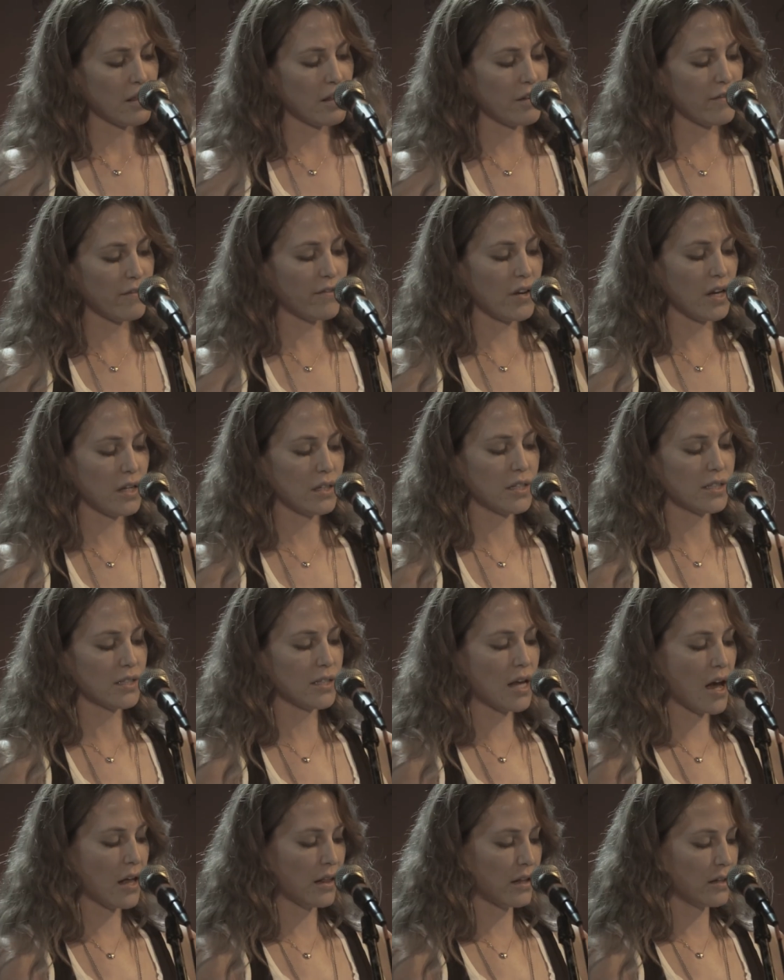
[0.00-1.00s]
then fade to
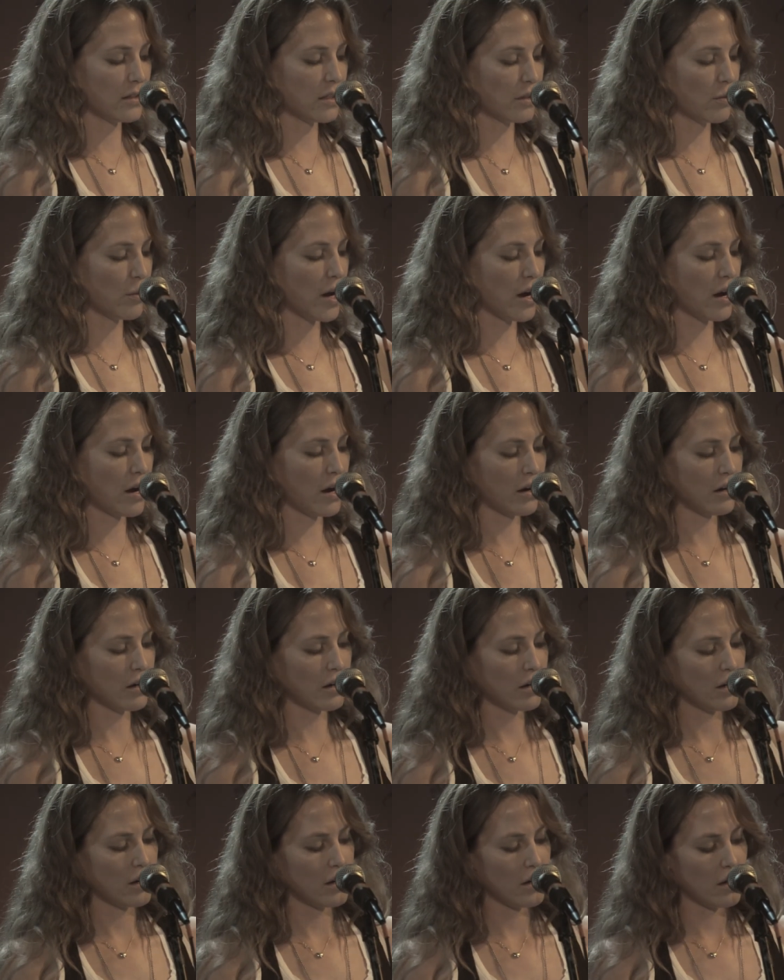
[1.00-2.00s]
silence where
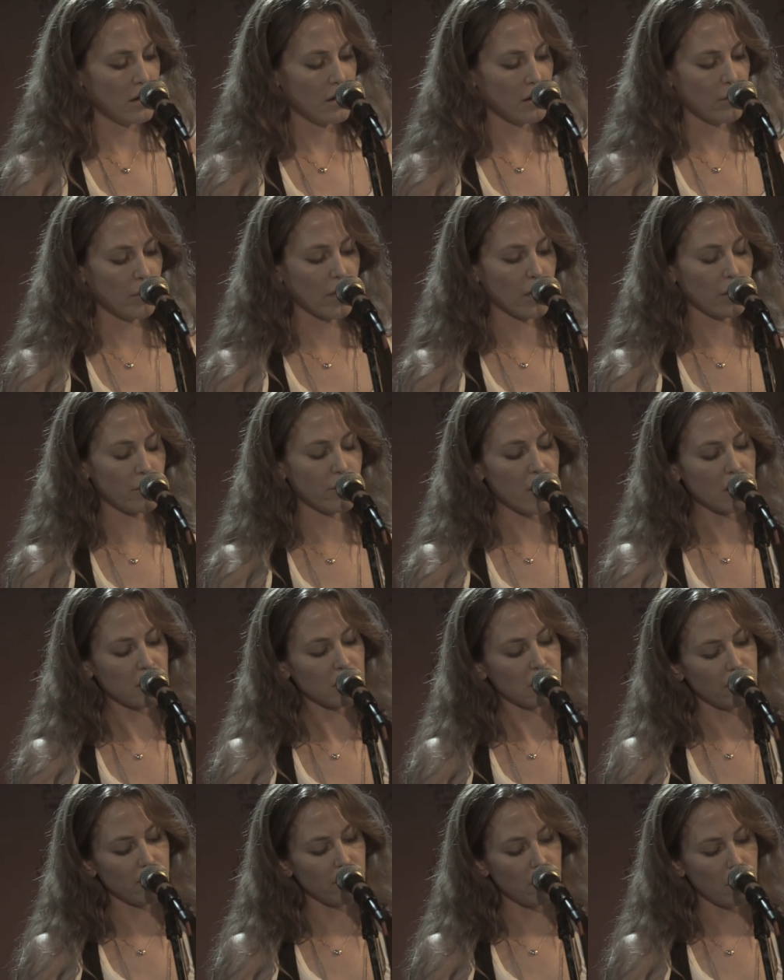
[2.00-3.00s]
we can
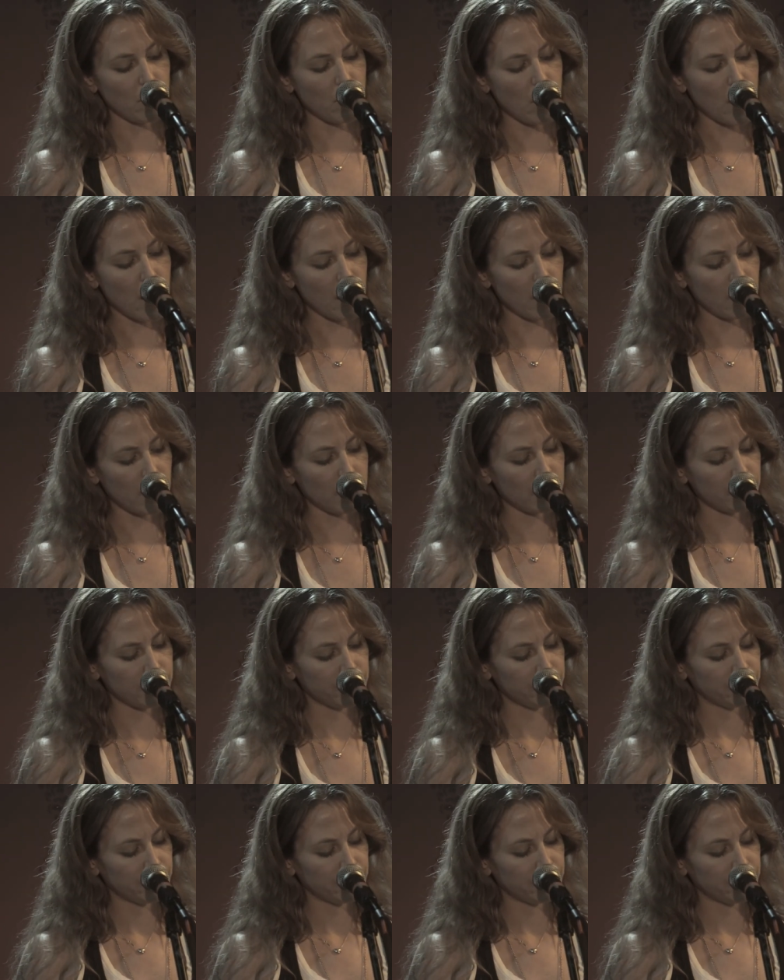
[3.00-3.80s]
rest for a while.